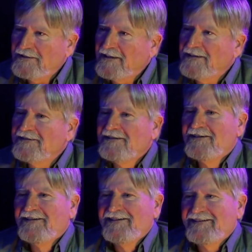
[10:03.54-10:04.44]
Dead.
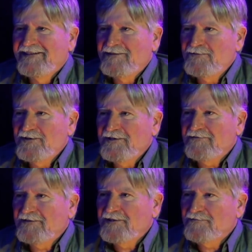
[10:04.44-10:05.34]
That will
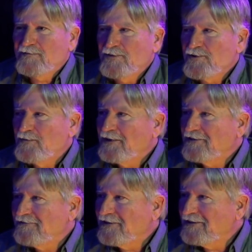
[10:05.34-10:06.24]
give a different
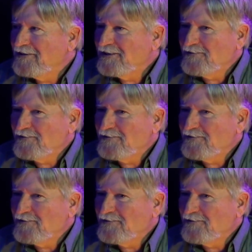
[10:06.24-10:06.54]
perspective, I think,